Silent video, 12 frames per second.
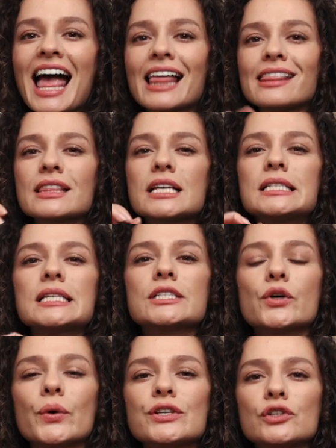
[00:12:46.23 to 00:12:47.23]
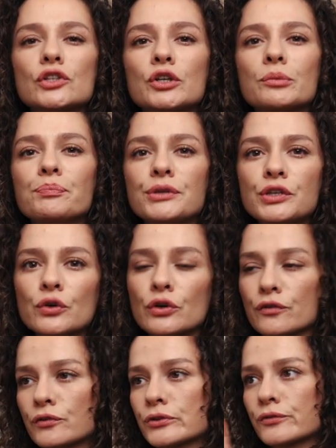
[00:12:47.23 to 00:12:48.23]
And this is going to look
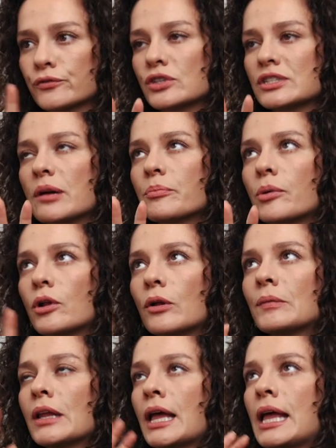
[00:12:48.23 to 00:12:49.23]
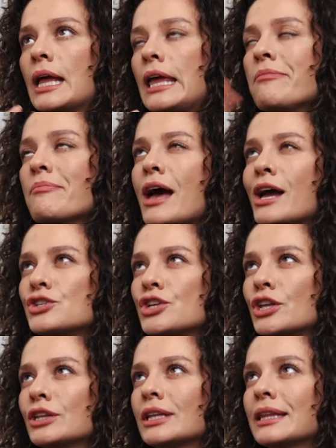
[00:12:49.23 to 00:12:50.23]
beautiful. So for example,
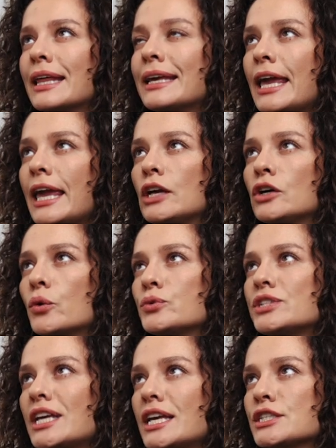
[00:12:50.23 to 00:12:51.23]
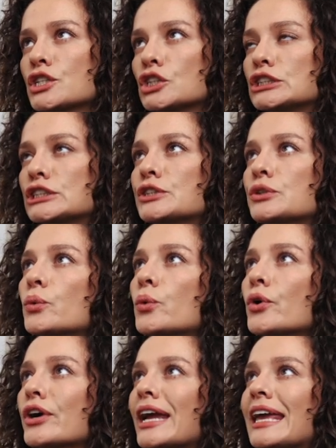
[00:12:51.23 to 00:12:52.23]
imagine like a go-day skirt
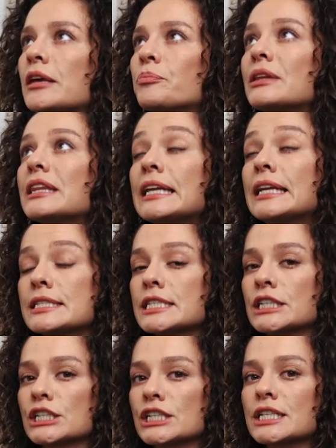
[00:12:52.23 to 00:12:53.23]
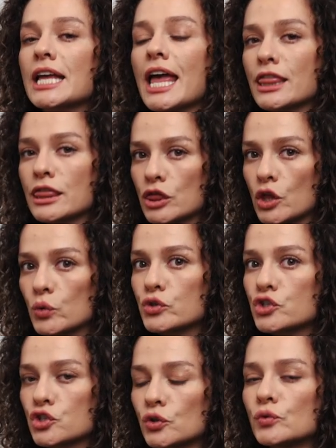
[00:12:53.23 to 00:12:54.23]
or a pleated skirt and
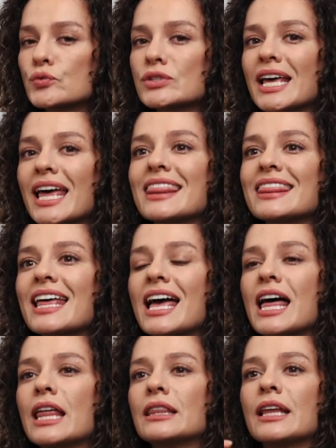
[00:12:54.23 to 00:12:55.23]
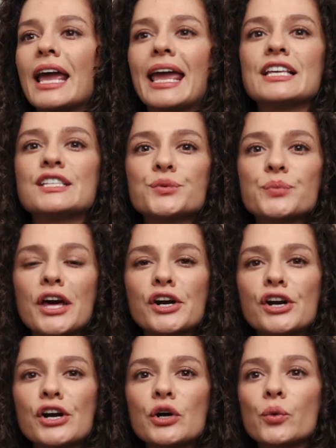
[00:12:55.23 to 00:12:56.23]
those shoes, and then a
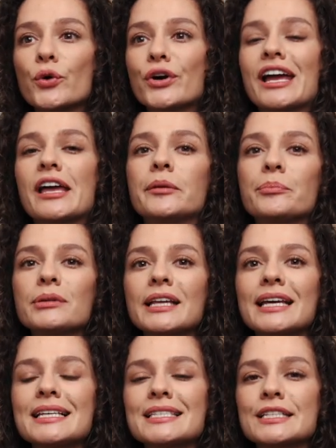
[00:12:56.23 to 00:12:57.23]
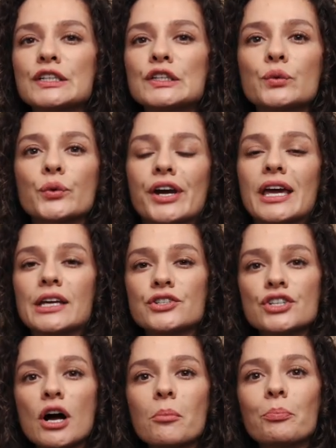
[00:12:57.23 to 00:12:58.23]
sweater or a blazer or a
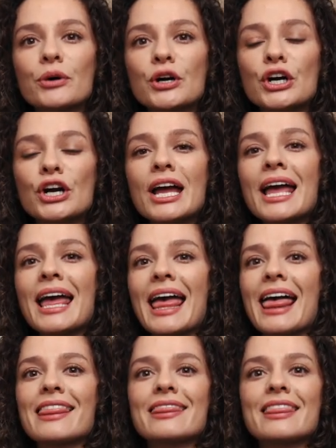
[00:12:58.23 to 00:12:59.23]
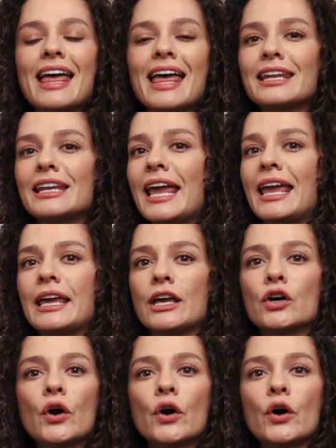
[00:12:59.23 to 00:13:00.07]
jumper, and then a